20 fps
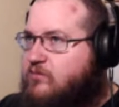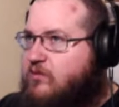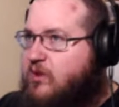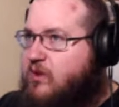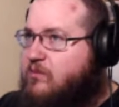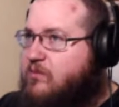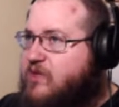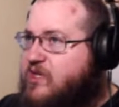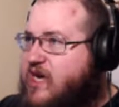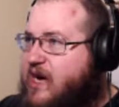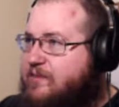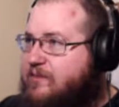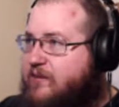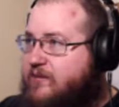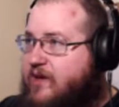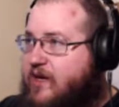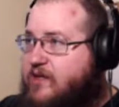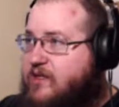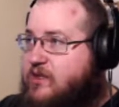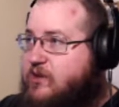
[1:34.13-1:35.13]
But Chapel
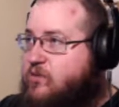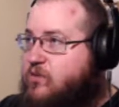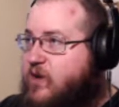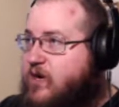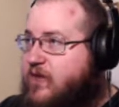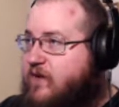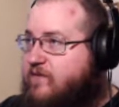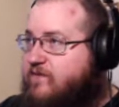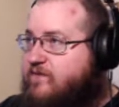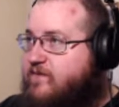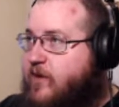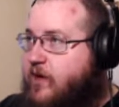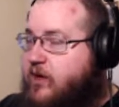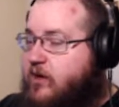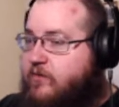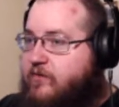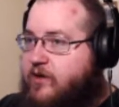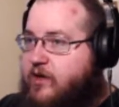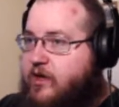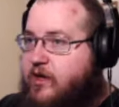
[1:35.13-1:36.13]
of Lights is way the fuck
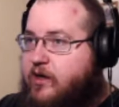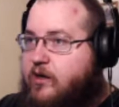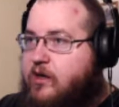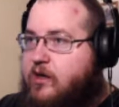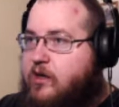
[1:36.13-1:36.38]
over there.